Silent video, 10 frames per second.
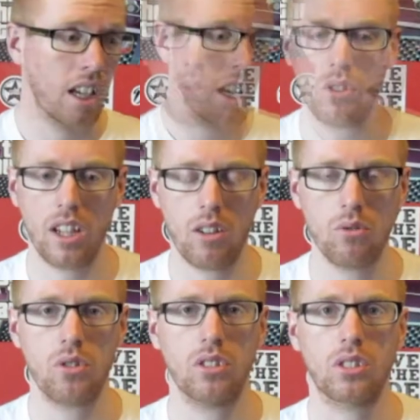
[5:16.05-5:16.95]
But yeah,
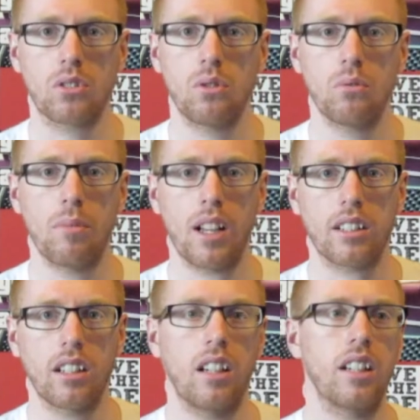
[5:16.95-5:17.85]
Ultron's a cool
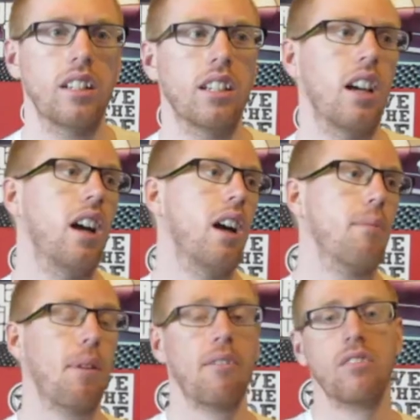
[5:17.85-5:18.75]
bad guy. Uh,
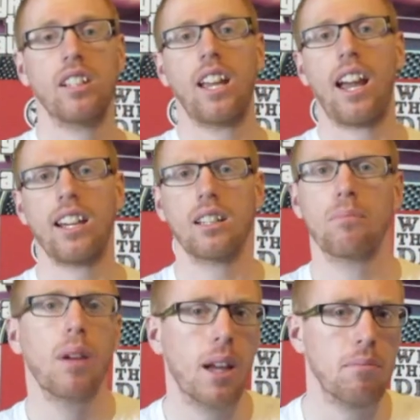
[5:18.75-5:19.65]
apparently
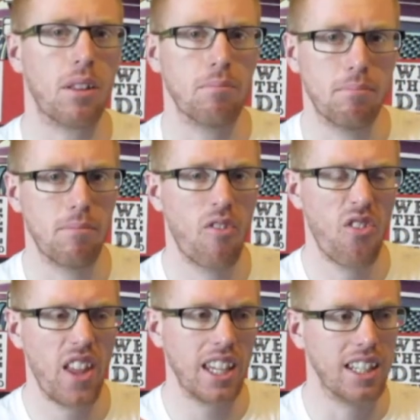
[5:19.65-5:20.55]
Hank Pym, I
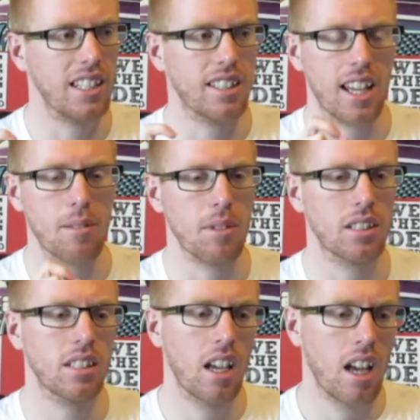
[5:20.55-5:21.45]
think his name
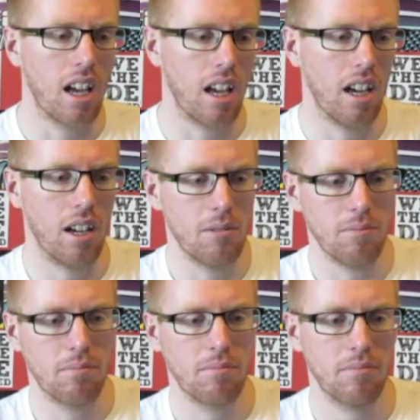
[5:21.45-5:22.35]
is,
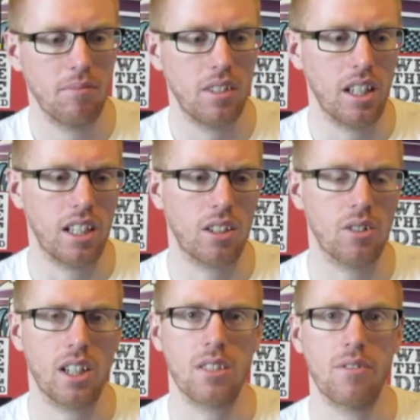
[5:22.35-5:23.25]
um, the
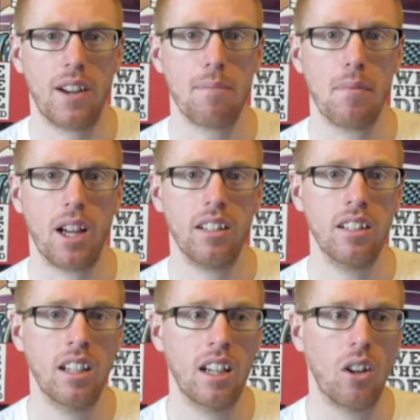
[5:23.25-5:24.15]
creator of Ant-Man,
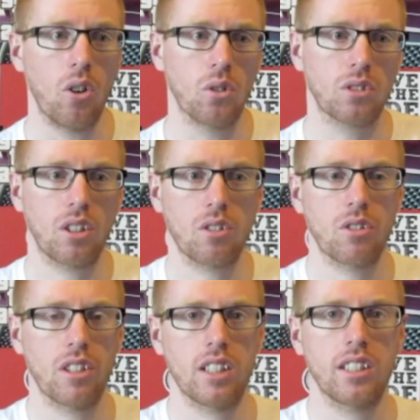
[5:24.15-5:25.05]
also
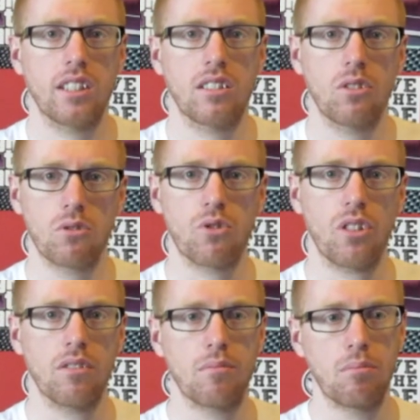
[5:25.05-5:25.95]
created
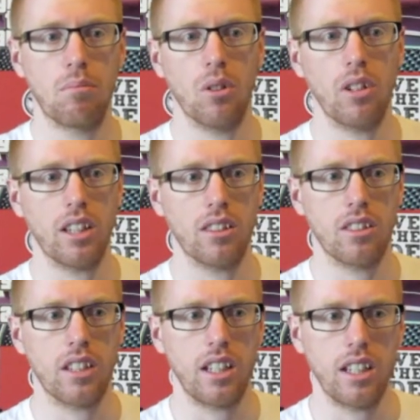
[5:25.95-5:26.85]
Ultron. But
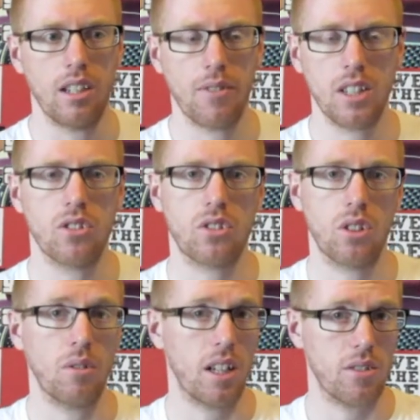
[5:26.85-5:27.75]
in the Avengers
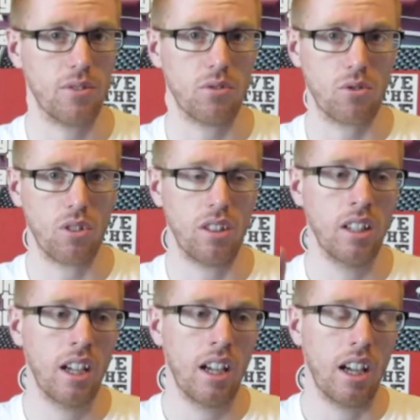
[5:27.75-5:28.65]
two Age of Ultron,
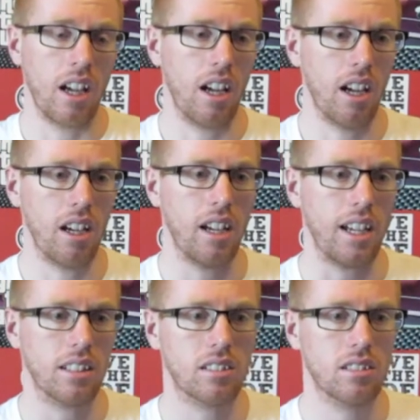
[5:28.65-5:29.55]
uh,
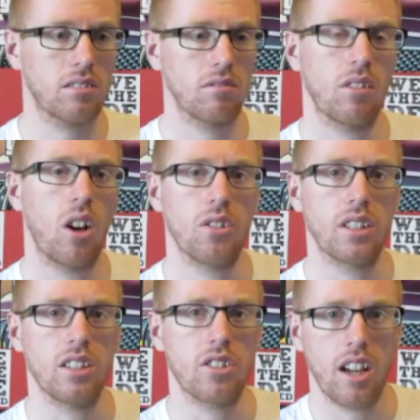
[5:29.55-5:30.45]
it's R
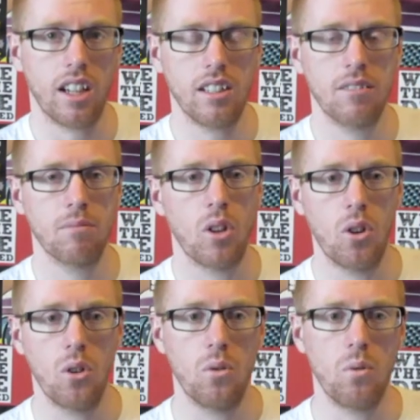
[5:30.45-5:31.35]
D J
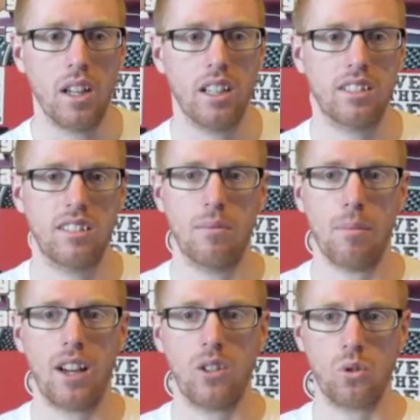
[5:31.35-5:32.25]
who is the
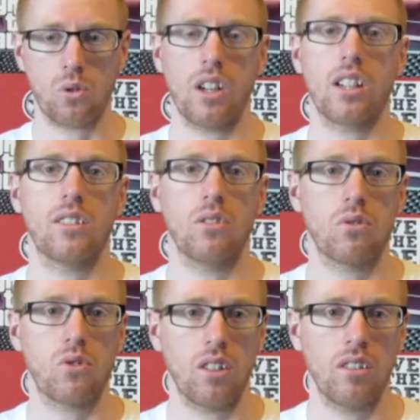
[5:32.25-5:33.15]
man who created
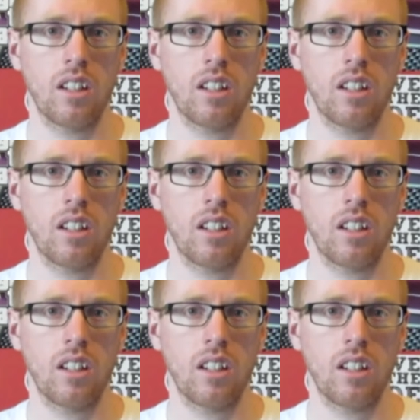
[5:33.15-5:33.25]
Ultron.